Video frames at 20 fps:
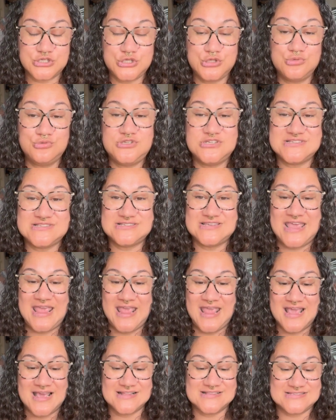You just
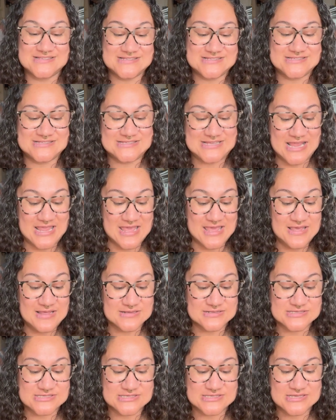can't see
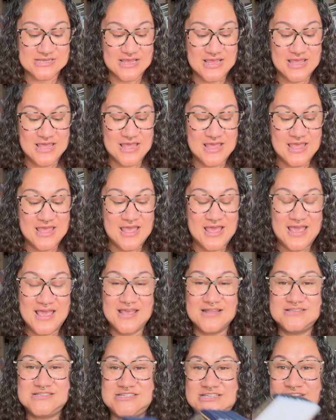it
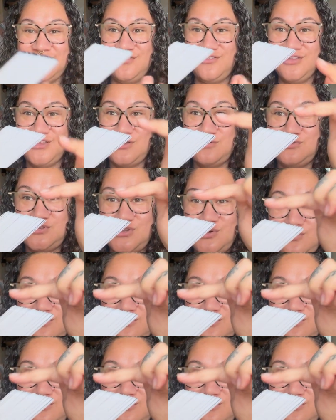until you do